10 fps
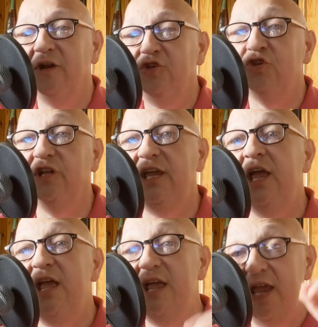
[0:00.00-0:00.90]
initially
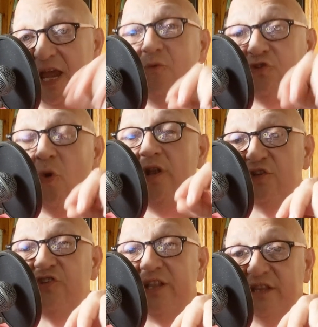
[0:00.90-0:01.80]
he was going to
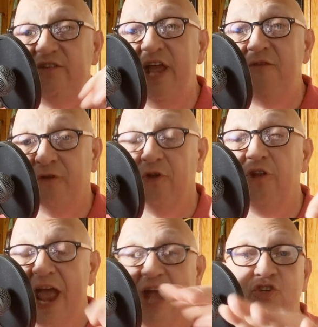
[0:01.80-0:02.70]
set the date for the
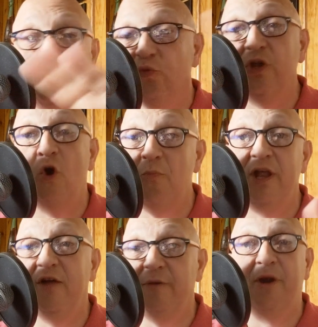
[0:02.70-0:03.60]
national reopening
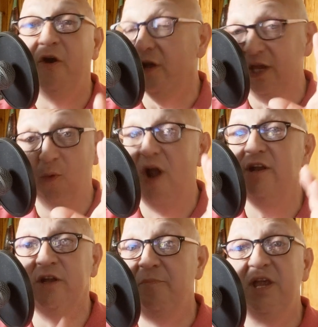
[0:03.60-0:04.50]
of America. He wanted
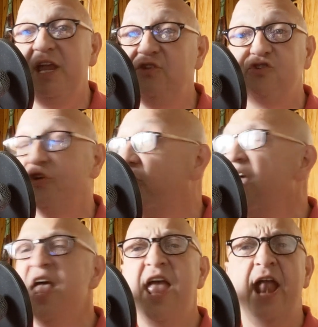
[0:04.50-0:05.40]
it to be Easter.
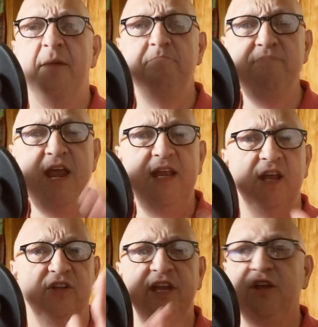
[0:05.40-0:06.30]
And
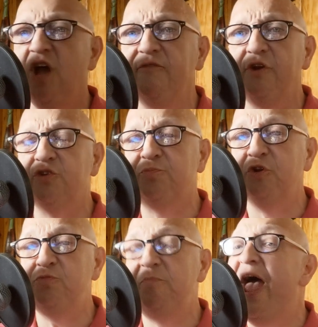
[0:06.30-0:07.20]
immediately, governors
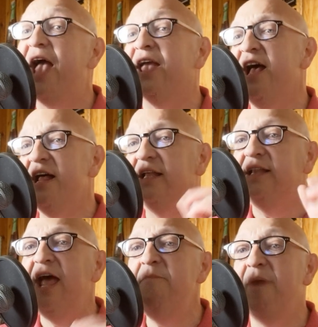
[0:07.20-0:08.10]
pushed back,
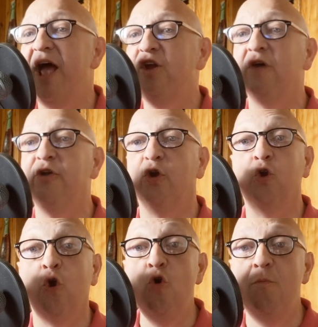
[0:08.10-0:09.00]
led by Governor
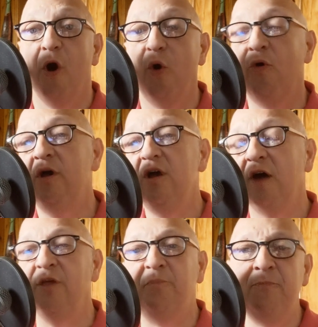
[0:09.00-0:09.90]
Cuomo
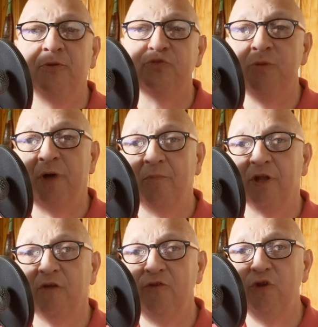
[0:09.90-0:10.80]
of the People's
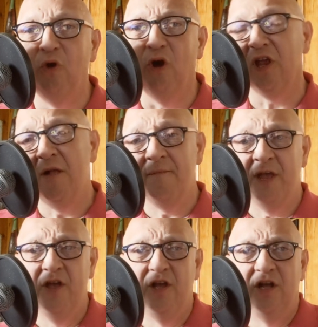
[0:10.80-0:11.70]
Republic of New York.
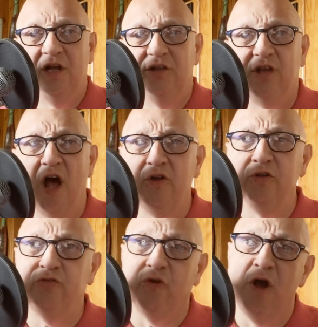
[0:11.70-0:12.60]

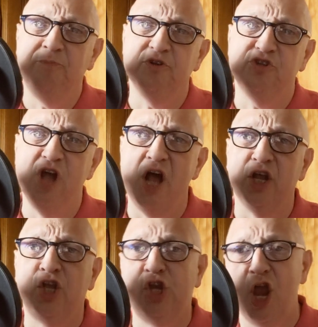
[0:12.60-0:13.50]
Donald Trump is not a
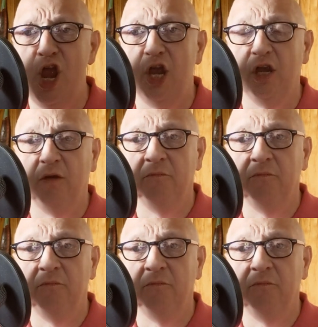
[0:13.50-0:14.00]
king.